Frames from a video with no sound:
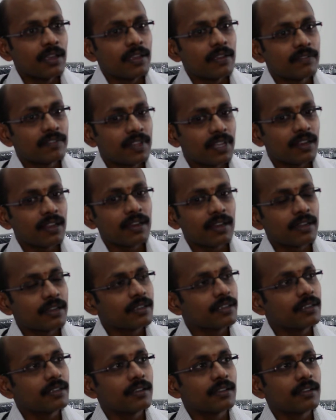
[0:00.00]
If there are
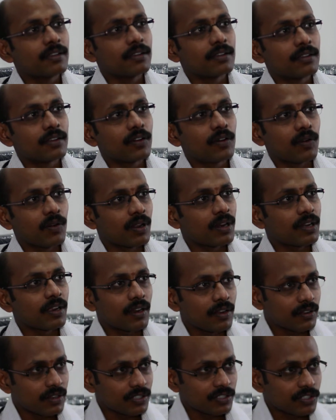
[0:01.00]
any coronary
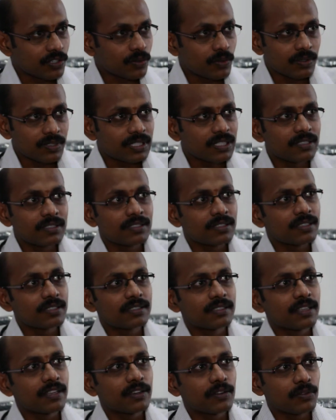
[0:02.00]
artery stenosis
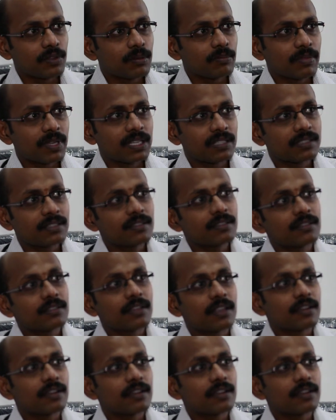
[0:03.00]
is there to the patient,